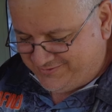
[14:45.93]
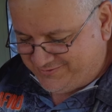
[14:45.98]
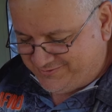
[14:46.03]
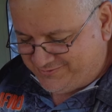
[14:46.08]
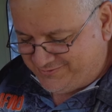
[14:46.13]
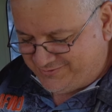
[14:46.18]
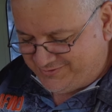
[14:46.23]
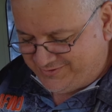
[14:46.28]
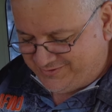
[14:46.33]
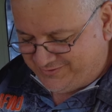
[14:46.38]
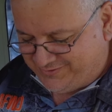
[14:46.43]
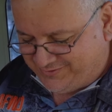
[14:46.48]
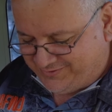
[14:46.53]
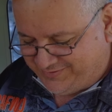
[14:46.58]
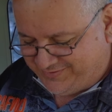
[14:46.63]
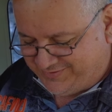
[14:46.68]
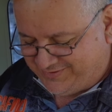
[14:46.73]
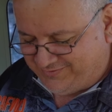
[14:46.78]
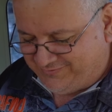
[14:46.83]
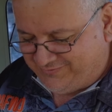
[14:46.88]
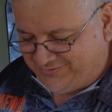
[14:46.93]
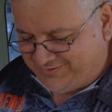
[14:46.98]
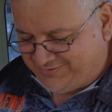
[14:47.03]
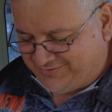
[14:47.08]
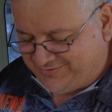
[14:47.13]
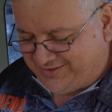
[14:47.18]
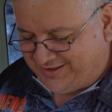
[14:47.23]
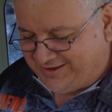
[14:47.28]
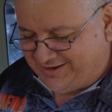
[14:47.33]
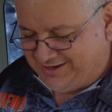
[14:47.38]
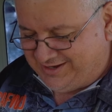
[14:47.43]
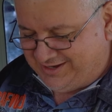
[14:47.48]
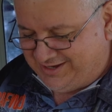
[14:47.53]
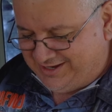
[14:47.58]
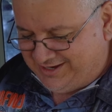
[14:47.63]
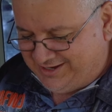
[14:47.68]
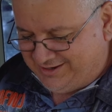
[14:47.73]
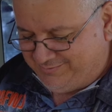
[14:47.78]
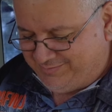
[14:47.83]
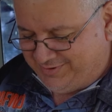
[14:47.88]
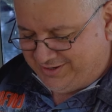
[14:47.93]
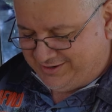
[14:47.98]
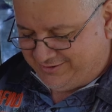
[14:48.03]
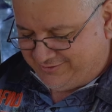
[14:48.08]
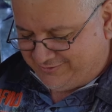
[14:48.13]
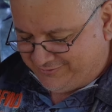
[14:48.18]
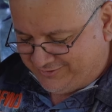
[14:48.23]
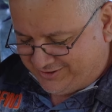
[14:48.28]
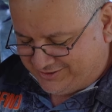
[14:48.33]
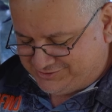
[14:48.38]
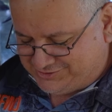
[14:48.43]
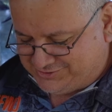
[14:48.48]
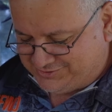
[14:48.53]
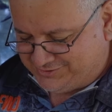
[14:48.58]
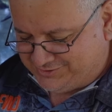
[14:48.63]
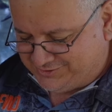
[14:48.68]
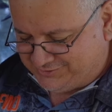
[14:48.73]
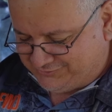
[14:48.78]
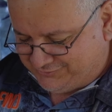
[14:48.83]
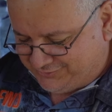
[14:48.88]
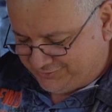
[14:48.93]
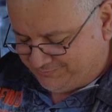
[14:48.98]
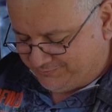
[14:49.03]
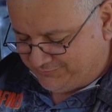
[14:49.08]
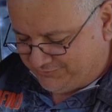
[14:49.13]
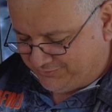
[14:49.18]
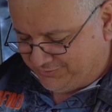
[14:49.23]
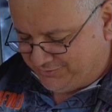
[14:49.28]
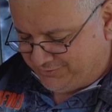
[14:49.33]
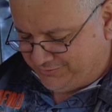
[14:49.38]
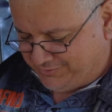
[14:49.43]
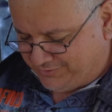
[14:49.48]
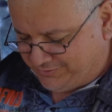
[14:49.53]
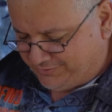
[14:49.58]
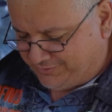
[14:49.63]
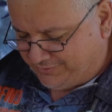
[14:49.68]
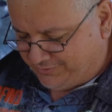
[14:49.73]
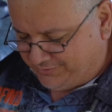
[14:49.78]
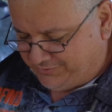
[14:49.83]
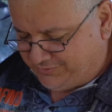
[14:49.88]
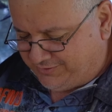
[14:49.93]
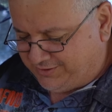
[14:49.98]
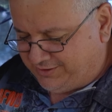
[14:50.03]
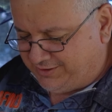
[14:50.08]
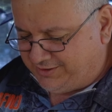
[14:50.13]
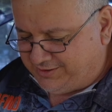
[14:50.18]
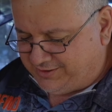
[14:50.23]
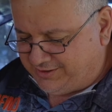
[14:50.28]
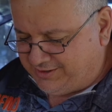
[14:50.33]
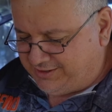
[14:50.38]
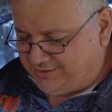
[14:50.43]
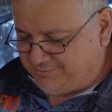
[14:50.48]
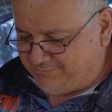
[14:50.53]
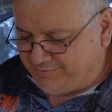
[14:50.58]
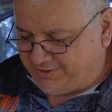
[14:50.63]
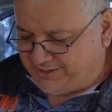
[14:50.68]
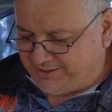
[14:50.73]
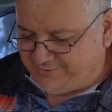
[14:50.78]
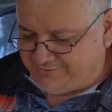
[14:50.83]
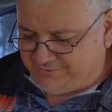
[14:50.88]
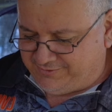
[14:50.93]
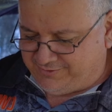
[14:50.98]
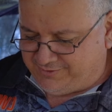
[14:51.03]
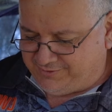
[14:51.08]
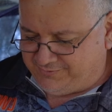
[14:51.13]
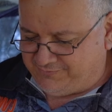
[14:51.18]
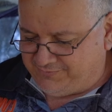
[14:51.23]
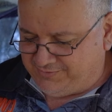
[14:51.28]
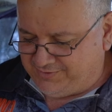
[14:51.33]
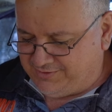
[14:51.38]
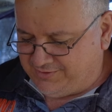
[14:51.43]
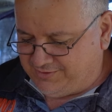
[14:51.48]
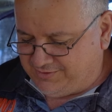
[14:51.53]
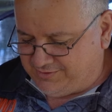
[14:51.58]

Oh, nice, and just that little bit of crunch on the top too. Ideally, I need a butter knife.